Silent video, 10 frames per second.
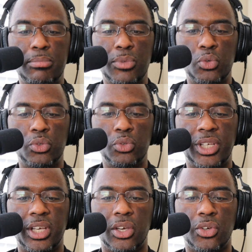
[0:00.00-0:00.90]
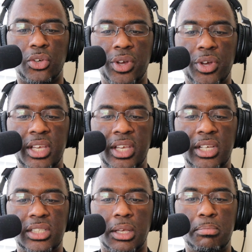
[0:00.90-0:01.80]
music,
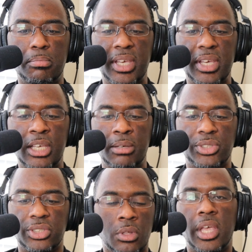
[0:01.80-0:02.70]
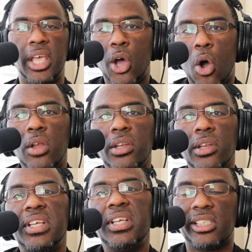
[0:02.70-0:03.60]
greetings, memes, and all
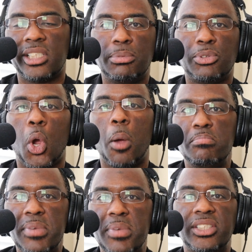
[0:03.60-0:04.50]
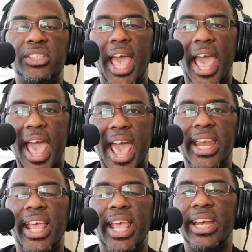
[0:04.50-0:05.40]
of these clips are meant to
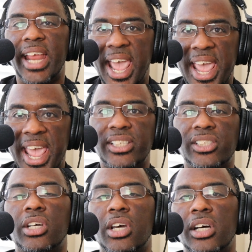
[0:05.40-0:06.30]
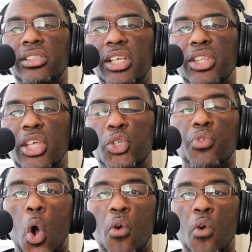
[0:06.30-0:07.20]
add and enhance the content that
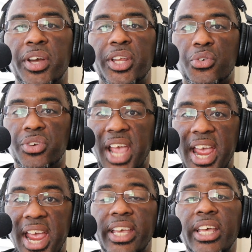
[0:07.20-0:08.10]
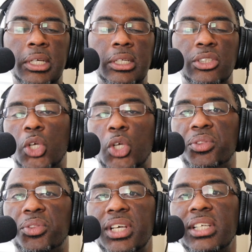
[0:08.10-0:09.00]
you've already created. So
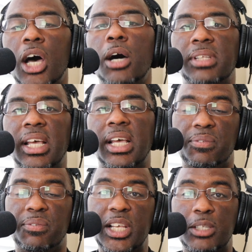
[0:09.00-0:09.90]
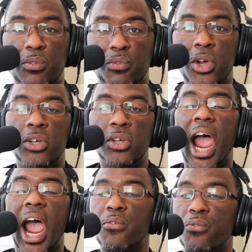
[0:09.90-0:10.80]
with this update to Facebook
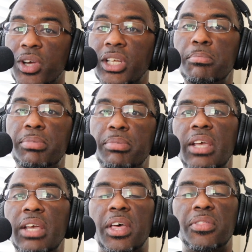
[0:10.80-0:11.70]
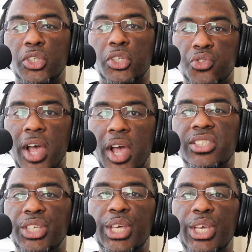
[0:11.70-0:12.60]
Reels, I really believe that they're
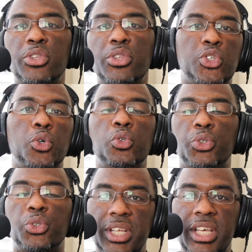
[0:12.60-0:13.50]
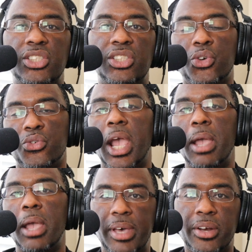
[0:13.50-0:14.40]
trying to give you the tools you need to
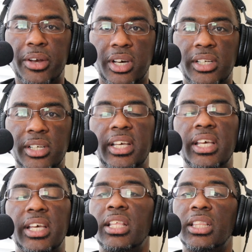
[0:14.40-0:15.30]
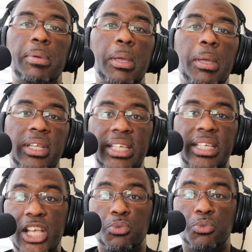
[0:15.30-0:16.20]
create better content that people
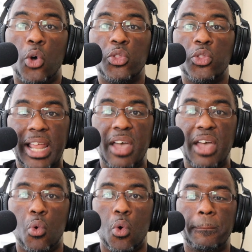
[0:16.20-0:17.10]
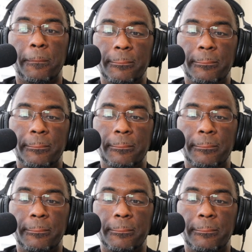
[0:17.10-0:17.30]
engage with on the platform.